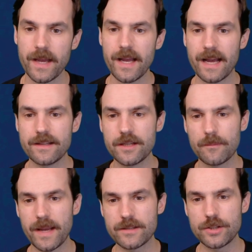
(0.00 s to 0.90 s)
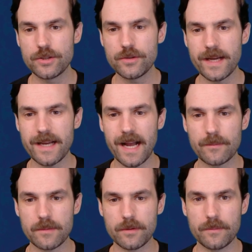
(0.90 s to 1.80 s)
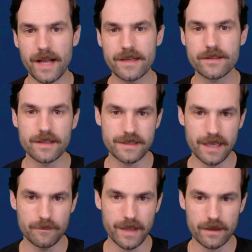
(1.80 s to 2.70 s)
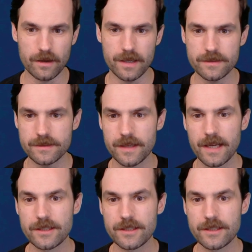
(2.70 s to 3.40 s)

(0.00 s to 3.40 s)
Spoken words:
And then you can pay 2 and a hybrid blue-black, so the same mana cost,